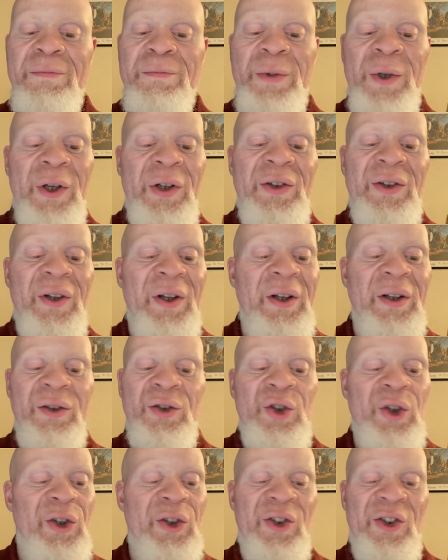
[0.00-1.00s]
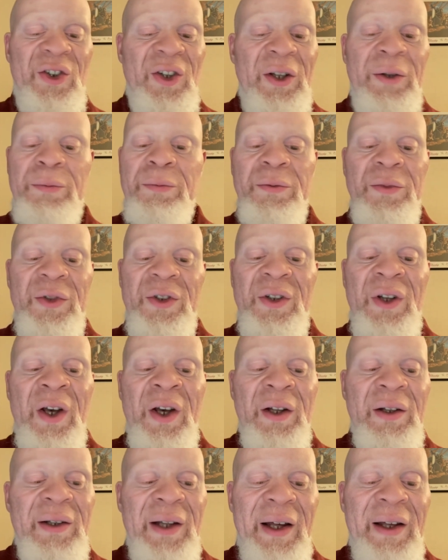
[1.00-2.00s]
Because it just seems
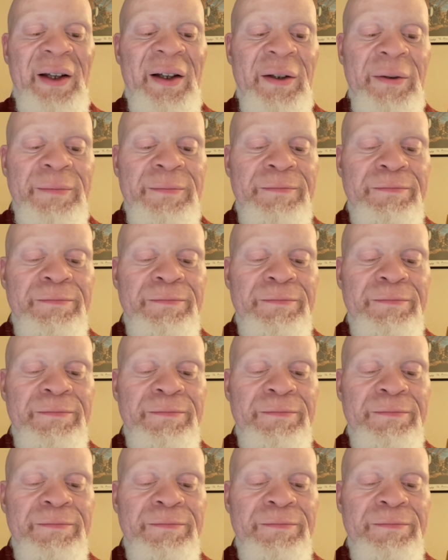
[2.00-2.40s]
like